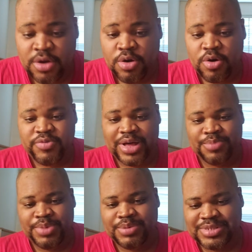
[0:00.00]
over
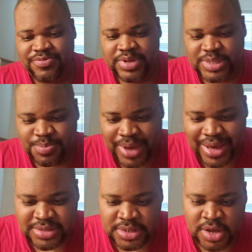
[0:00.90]
Alabama's defensive
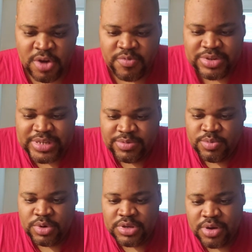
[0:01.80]
backs for
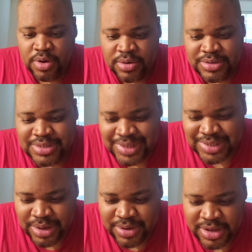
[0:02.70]
71-yard
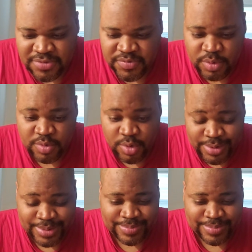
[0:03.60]
touchdown in the fourth quarter.